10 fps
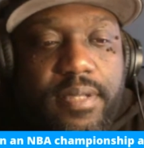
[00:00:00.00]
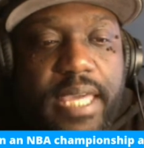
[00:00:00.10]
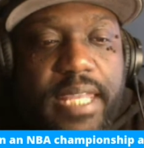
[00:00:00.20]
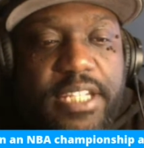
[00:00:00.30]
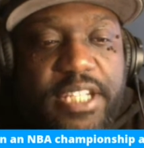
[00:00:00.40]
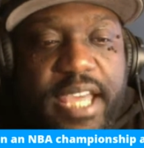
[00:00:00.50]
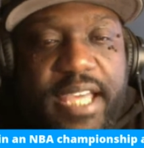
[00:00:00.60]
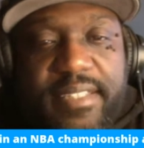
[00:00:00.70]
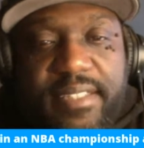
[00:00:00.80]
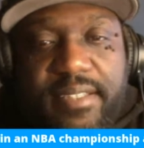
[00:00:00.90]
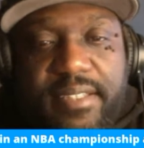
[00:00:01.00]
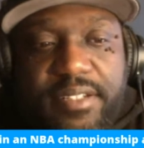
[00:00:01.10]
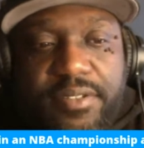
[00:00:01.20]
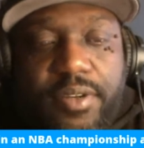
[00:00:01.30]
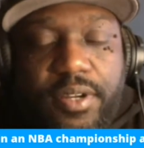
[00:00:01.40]
And the Jazz, the
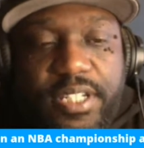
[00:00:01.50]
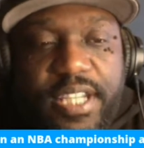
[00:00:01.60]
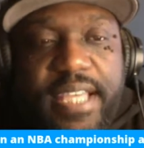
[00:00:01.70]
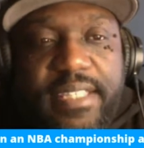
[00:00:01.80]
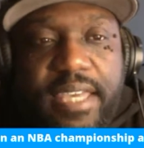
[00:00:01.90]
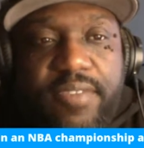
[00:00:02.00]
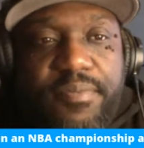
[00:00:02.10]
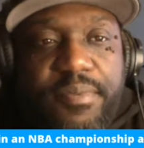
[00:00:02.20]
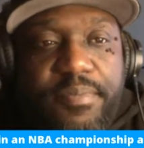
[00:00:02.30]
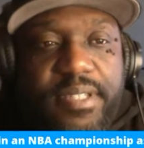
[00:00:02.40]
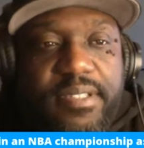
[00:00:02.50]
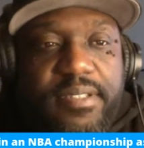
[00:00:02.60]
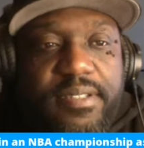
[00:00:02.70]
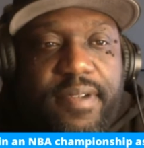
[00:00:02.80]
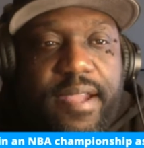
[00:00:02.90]
Jazz gave them the
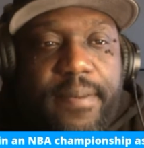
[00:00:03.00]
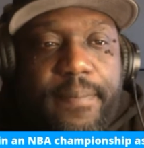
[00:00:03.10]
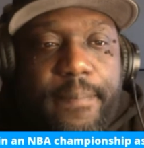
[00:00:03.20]
business, right?